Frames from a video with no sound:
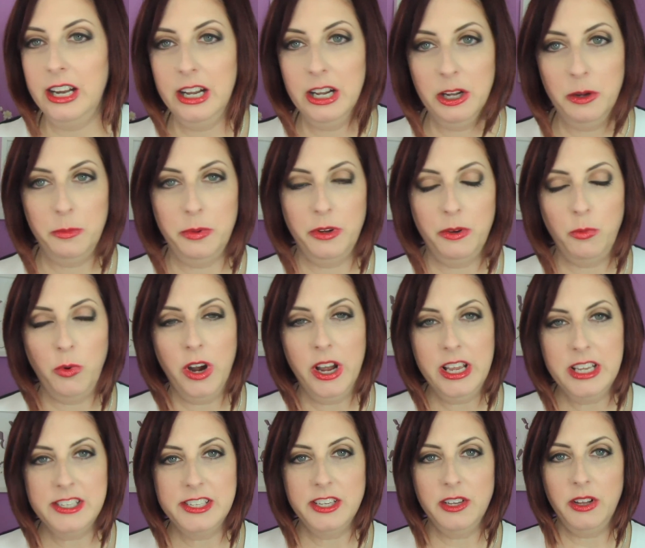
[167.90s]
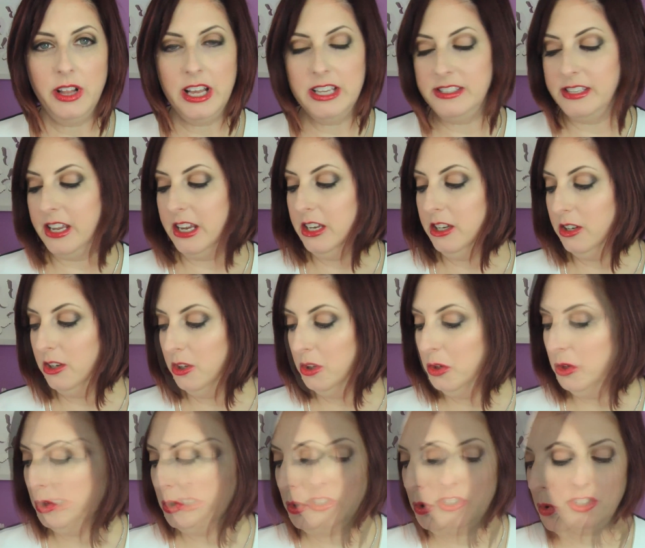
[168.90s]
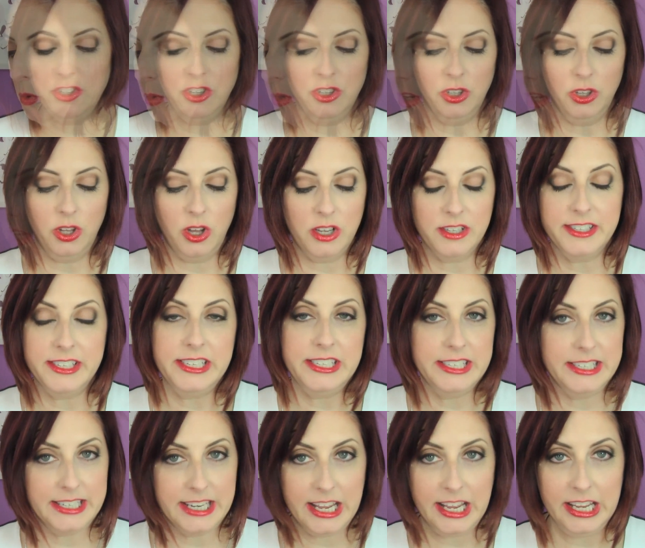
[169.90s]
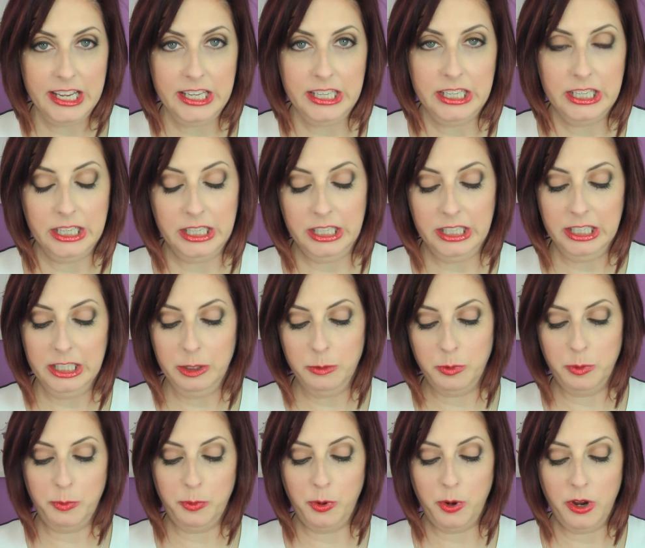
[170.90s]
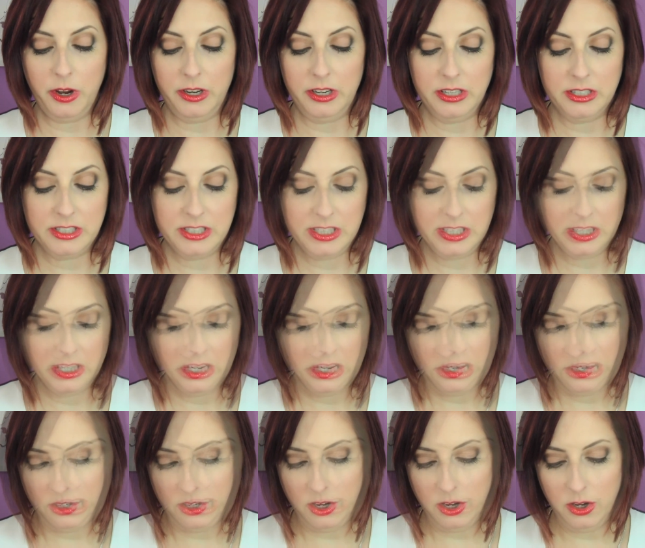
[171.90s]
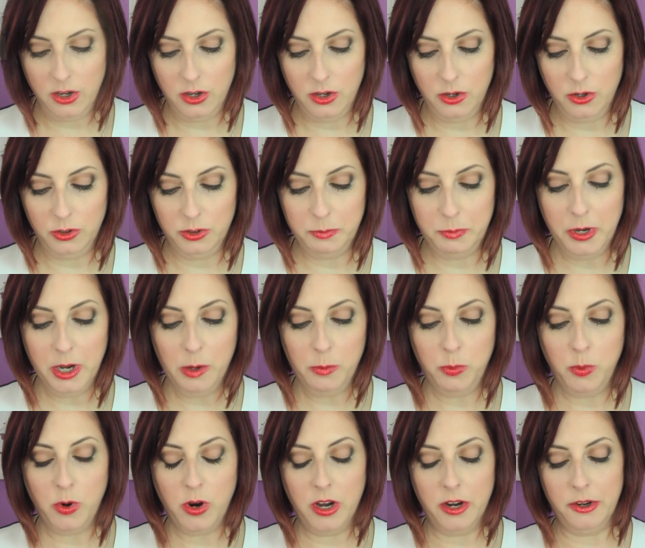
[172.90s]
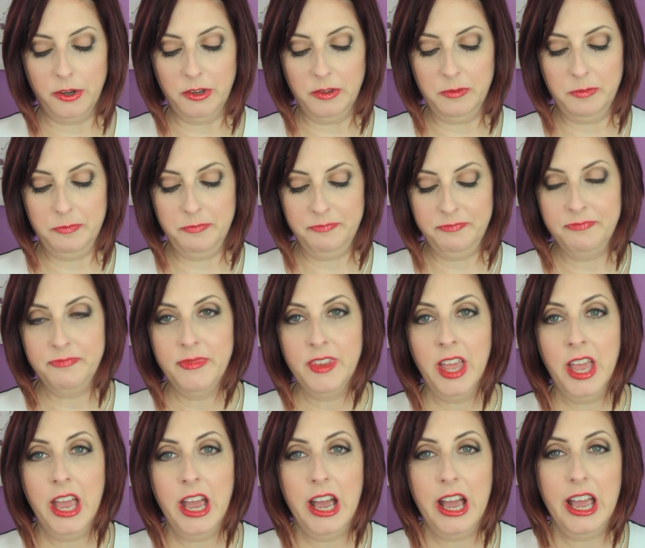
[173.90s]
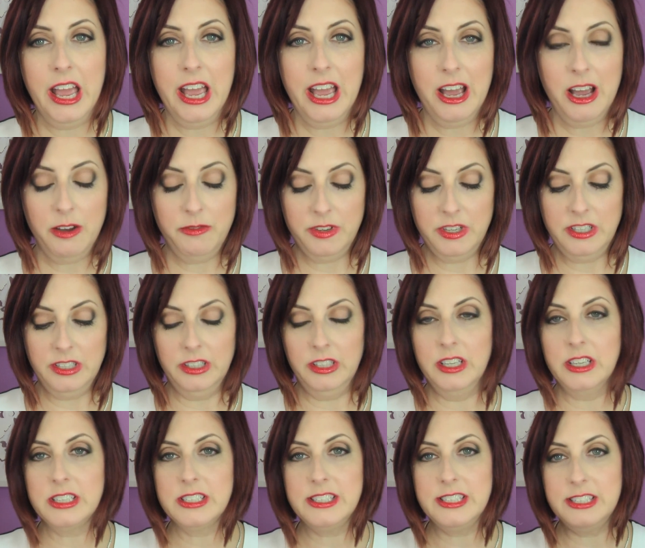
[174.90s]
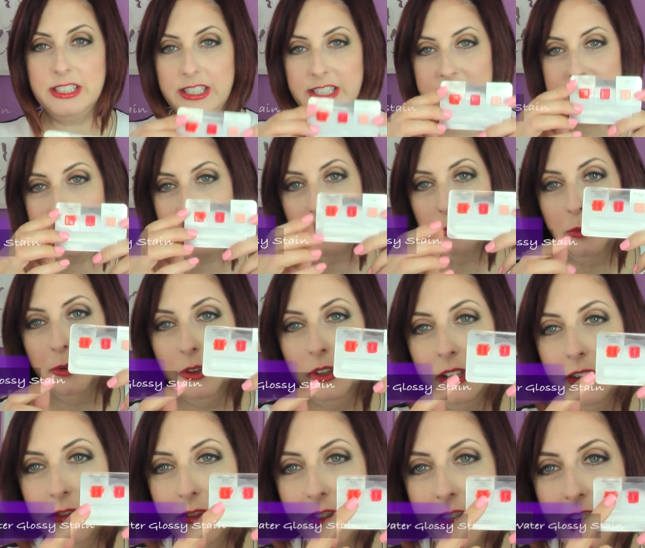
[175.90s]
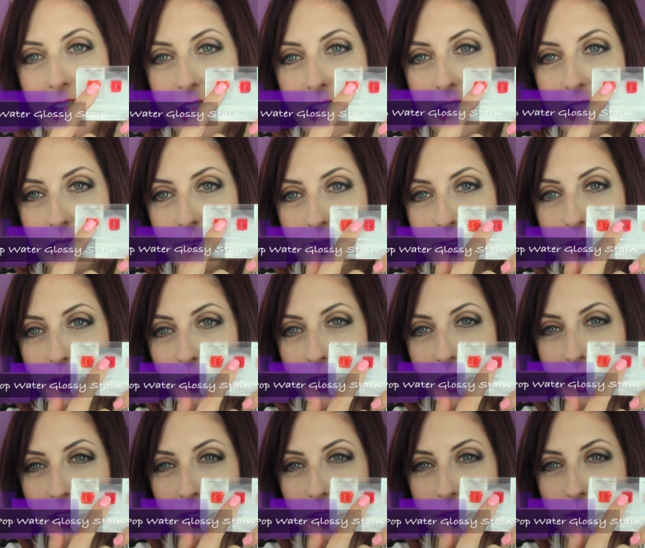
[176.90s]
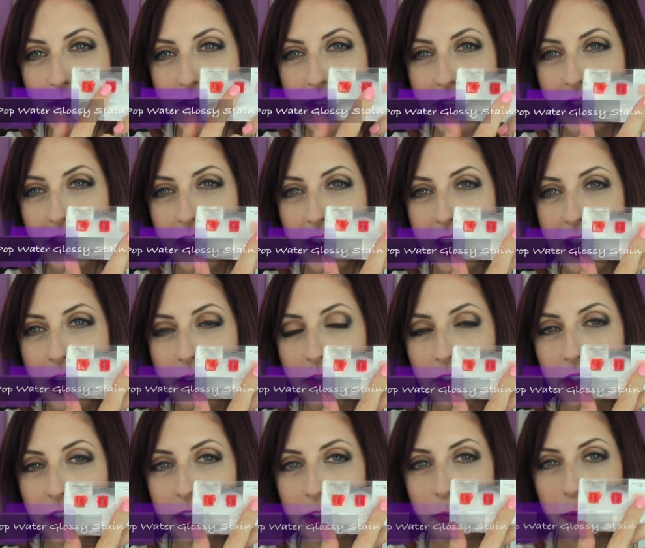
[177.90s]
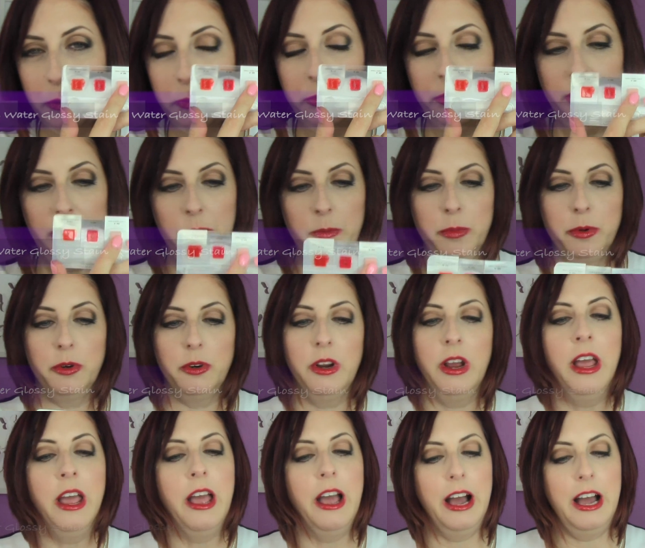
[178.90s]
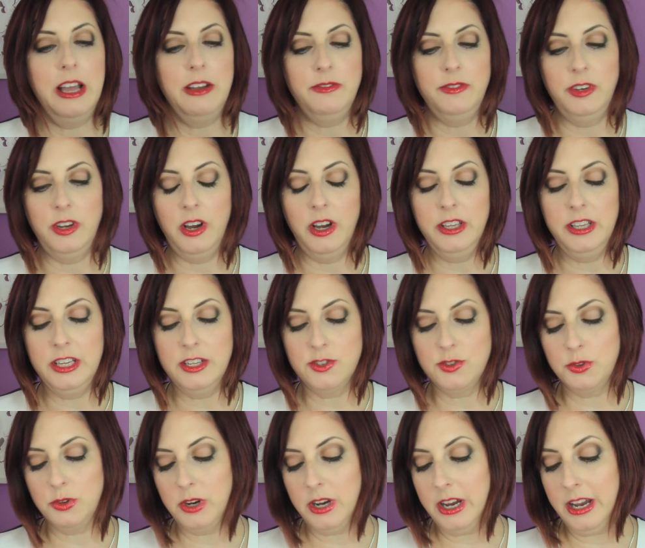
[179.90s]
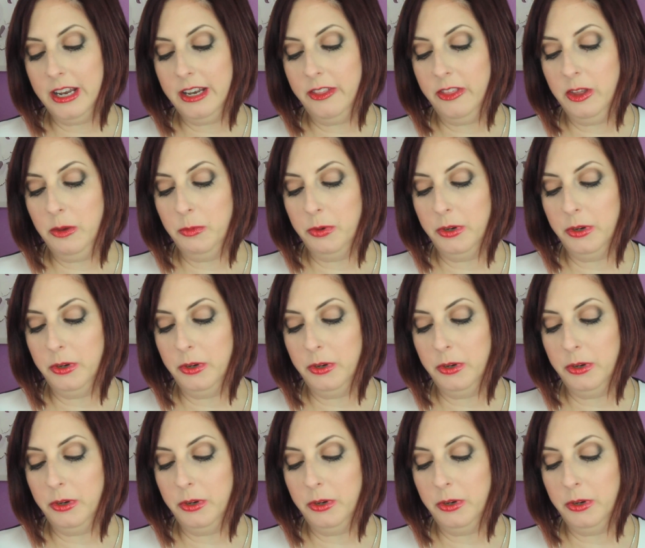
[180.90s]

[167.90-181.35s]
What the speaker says: up, YSL has a new glossy stain lip product called Pop Water. I have a deluxe sample of that. I have two colors, and then I have a lip plumper. I have not yet tried the